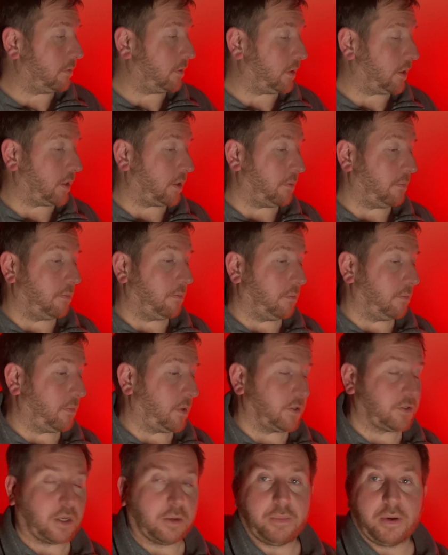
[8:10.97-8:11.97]
Like I
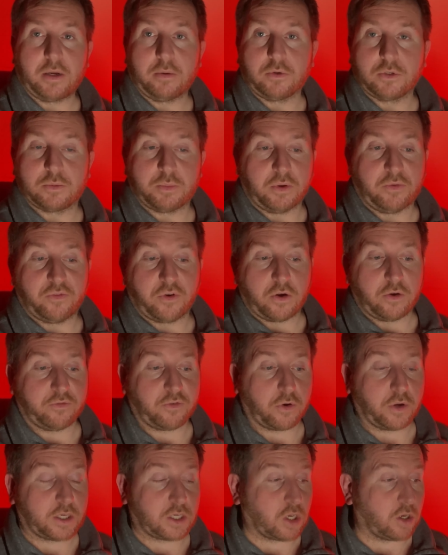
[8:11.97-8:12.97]
say, Panamas have been very,
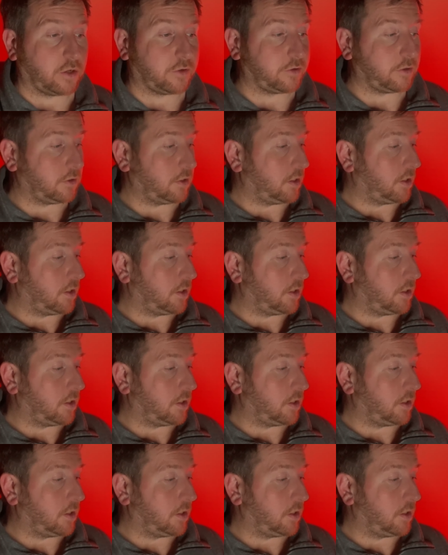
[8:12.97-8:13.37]
very good